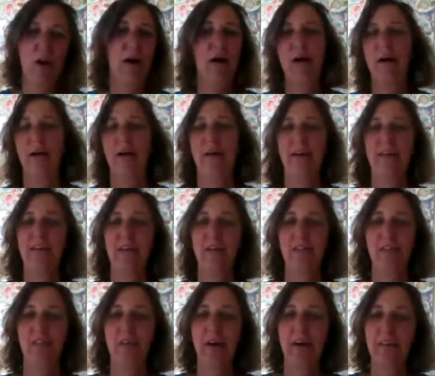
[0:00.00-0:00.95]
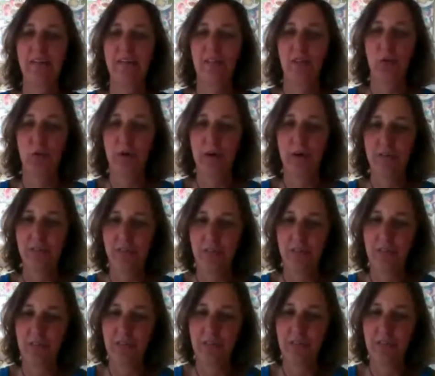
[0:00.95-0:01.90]
I also had some questions
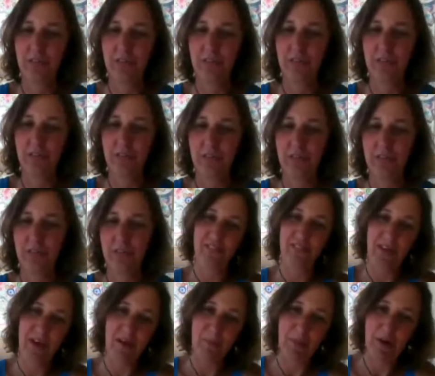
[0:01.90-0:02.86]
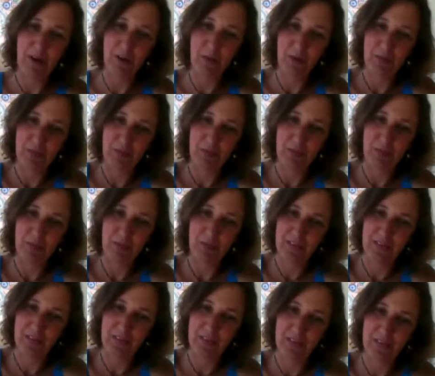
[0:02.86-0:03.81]
going into summer. We've done a
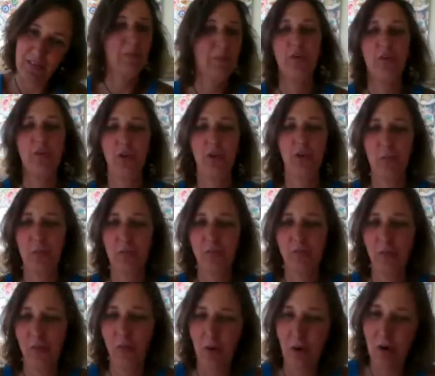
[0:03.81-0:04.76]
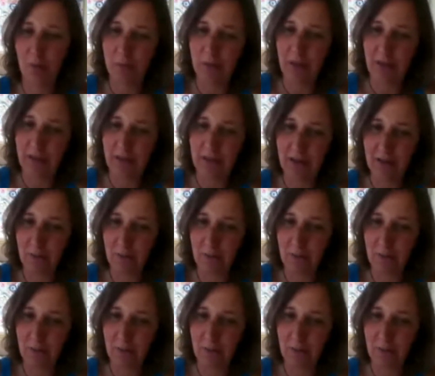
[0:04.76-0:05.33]
summer show before, but